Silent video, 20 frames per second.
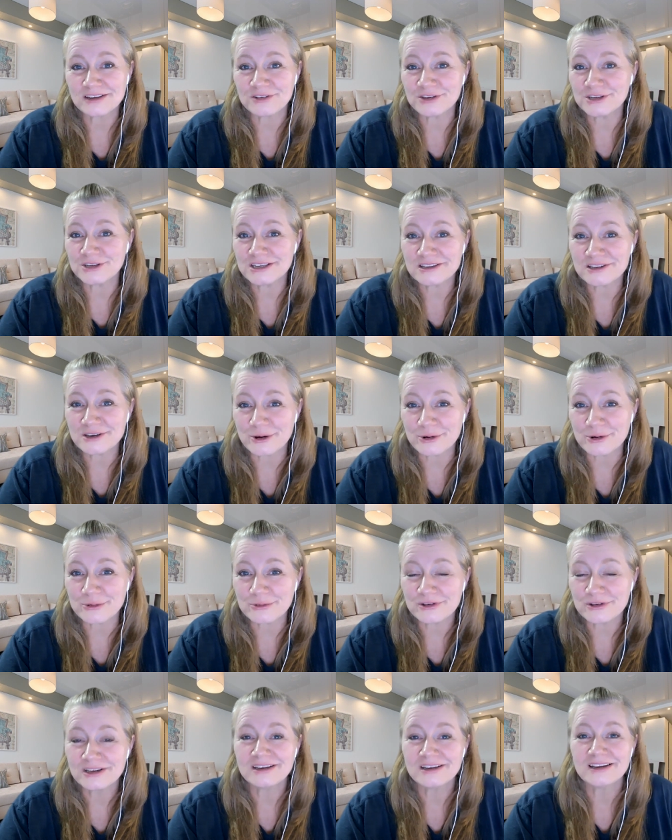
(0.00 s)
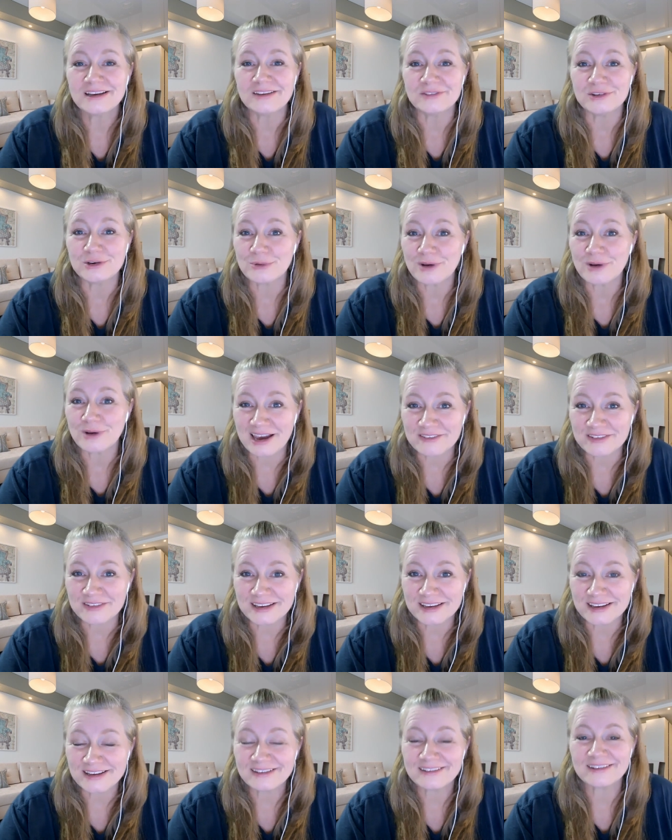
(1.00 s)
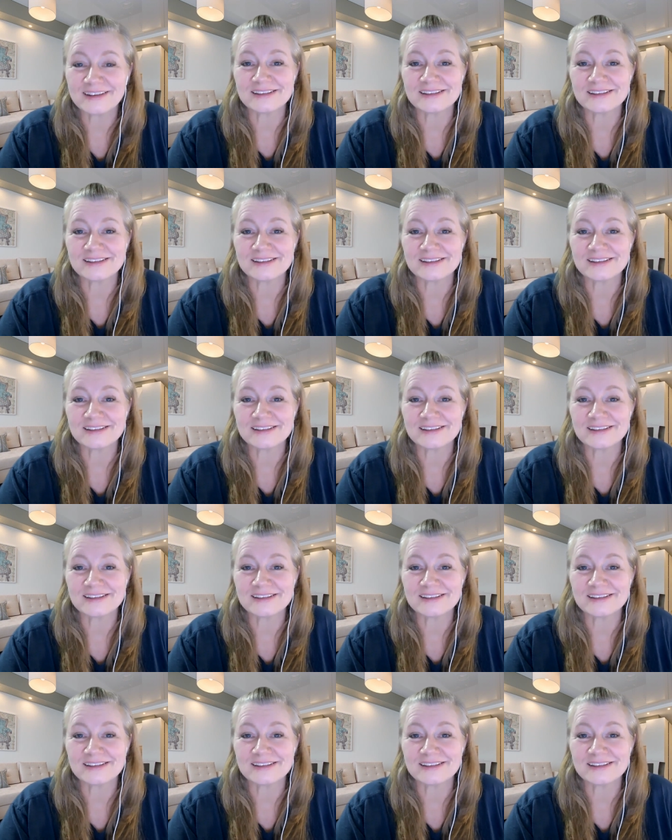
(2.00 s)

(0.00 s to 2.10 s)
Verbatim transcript: If you didn't know, if you don't have it yet,